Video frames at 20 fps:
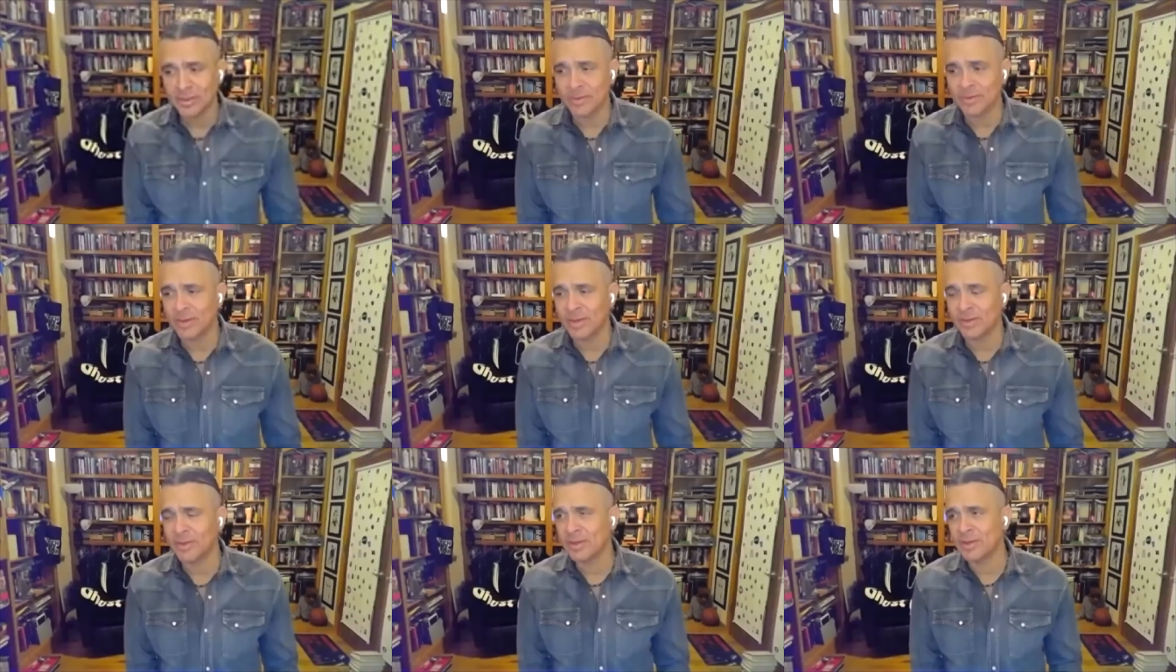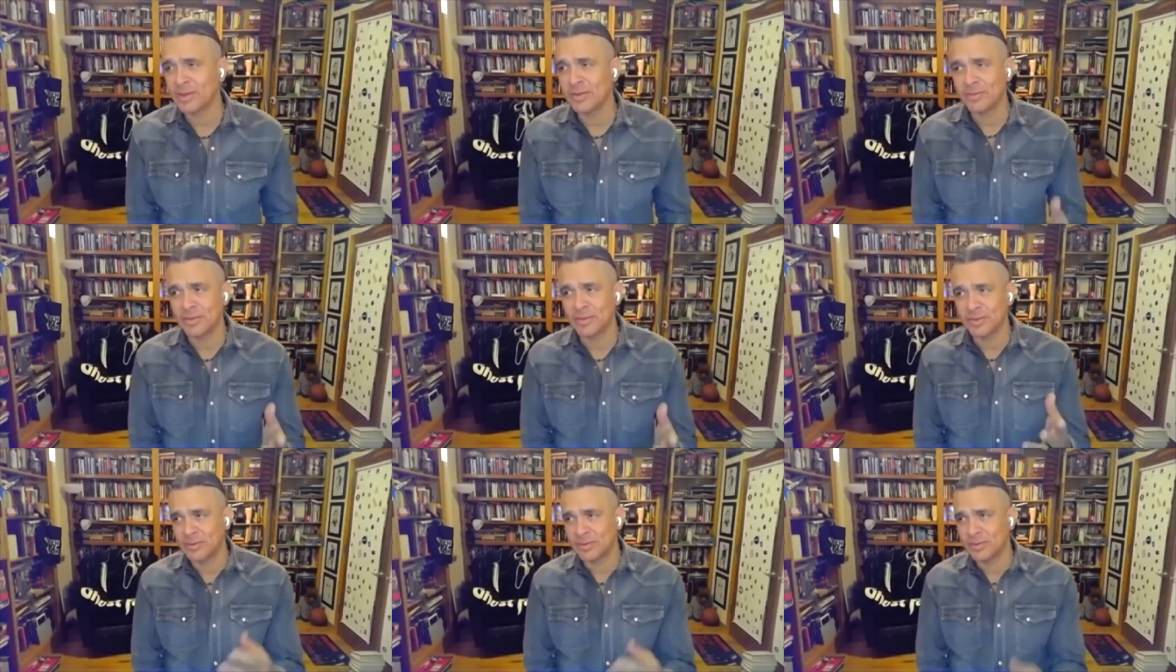I think that's
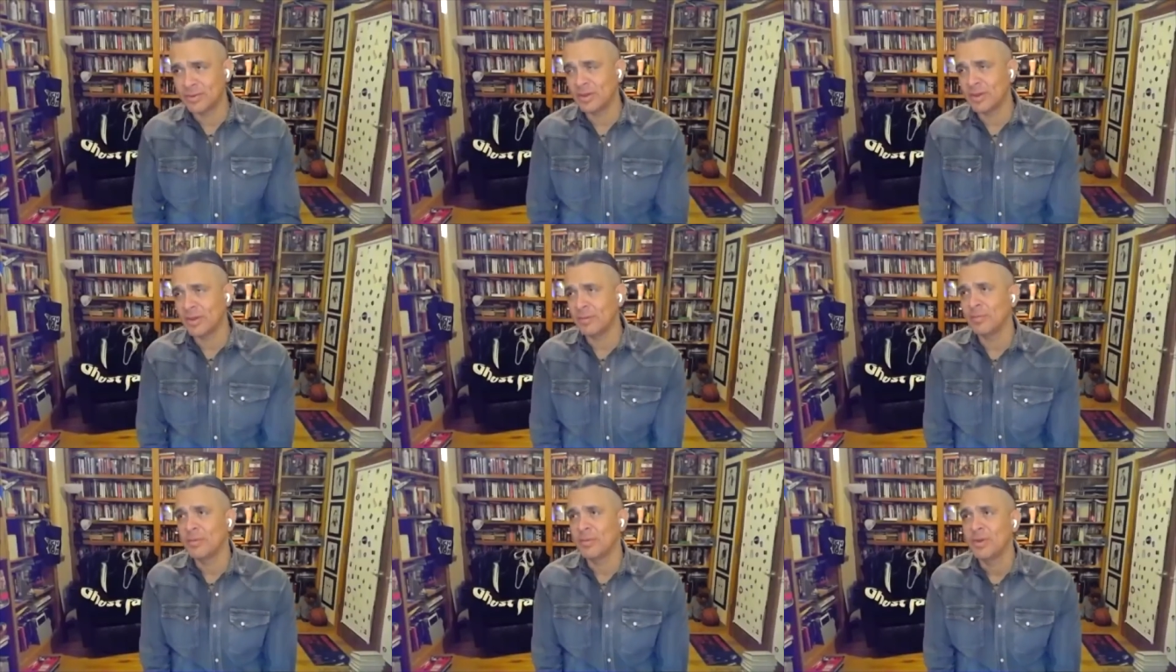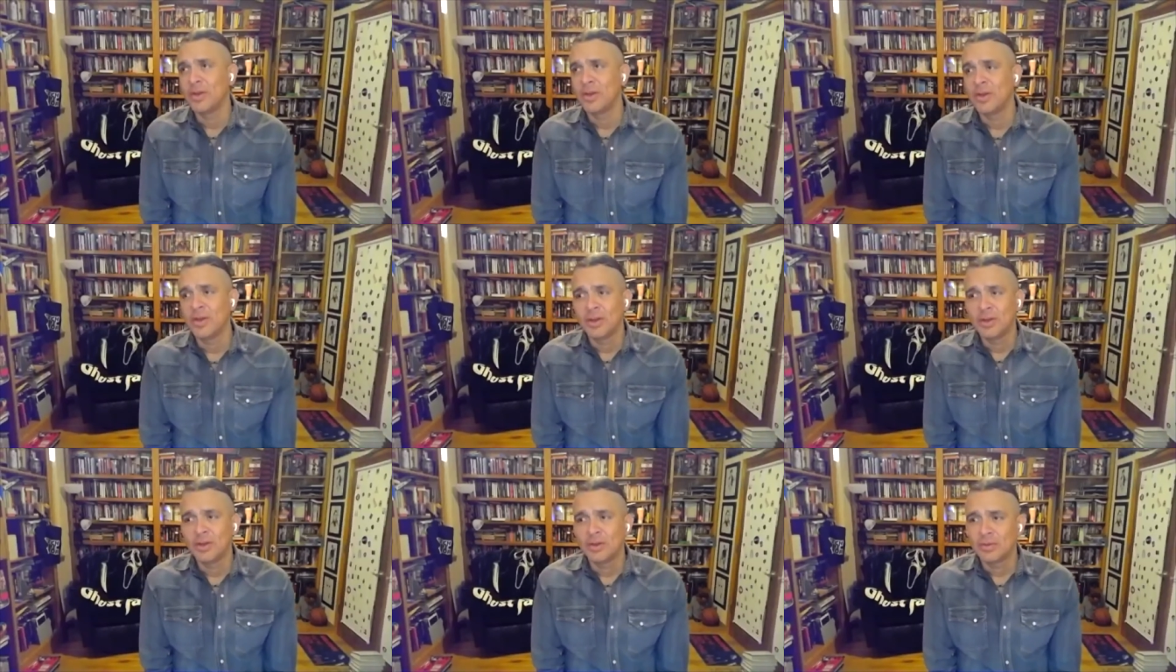just
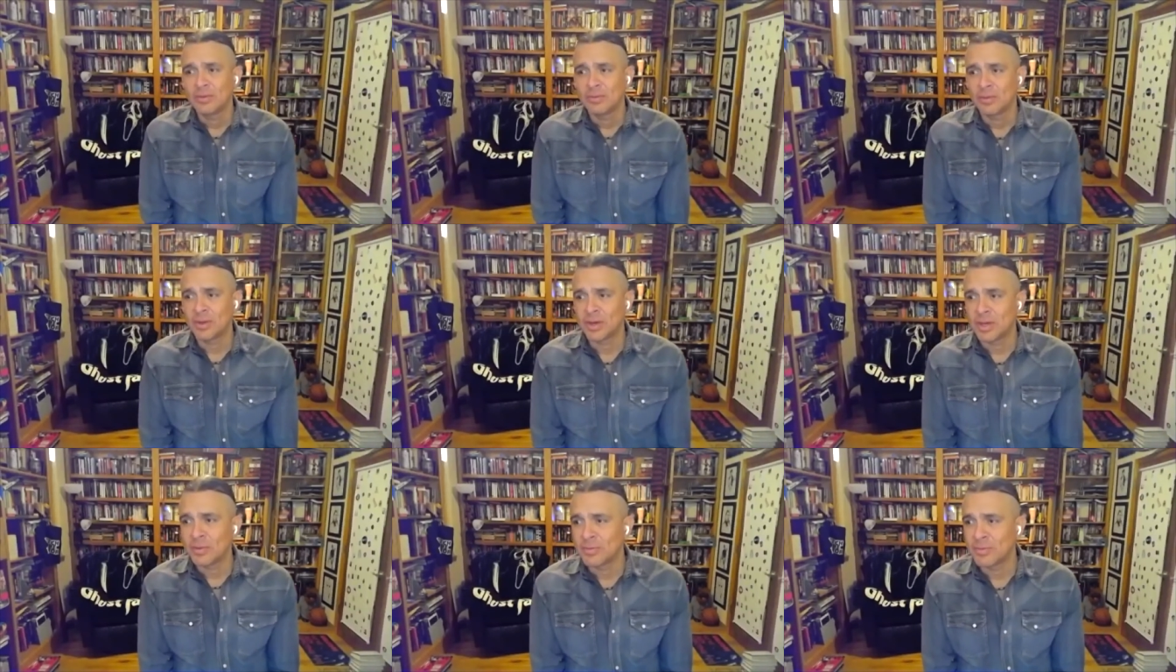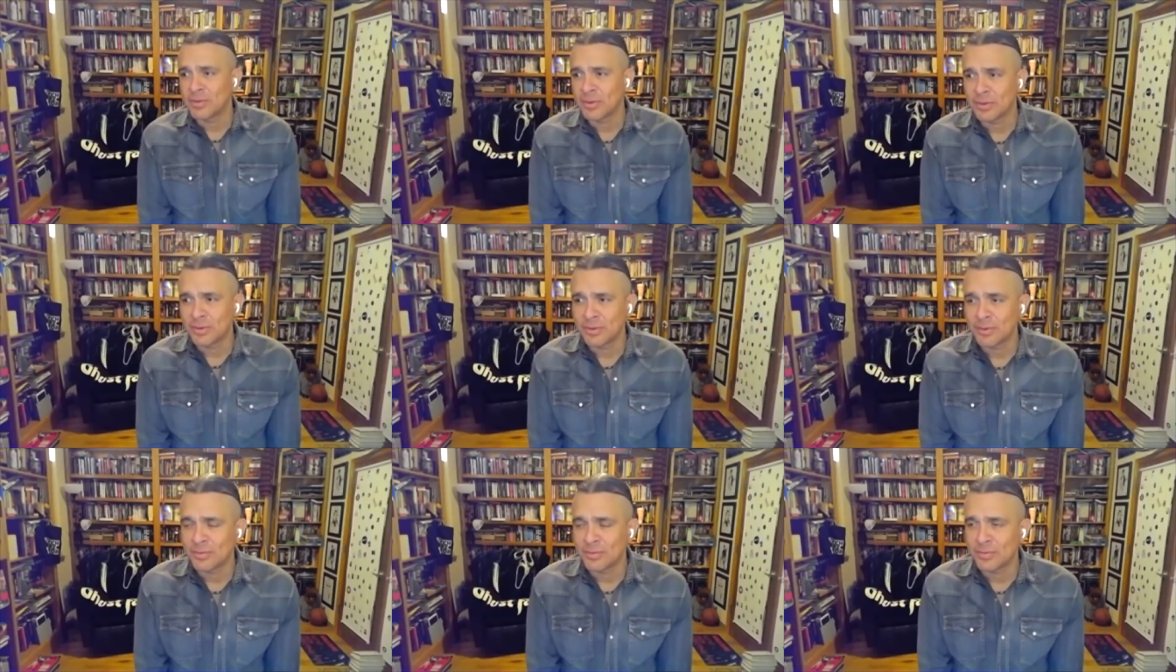what I
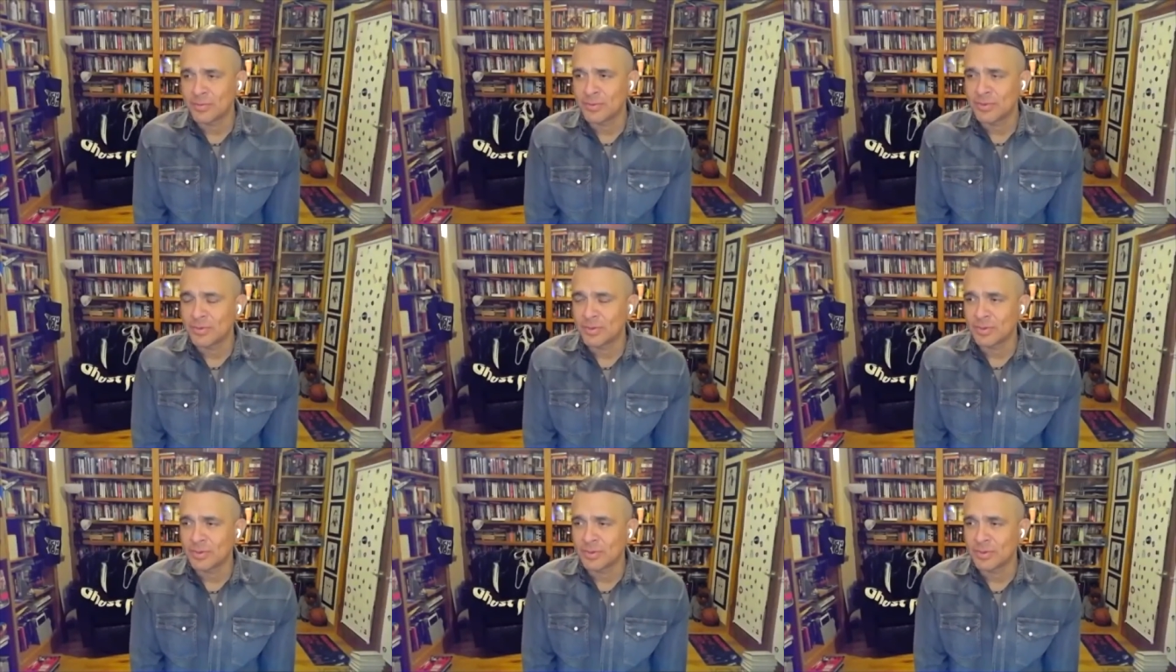observed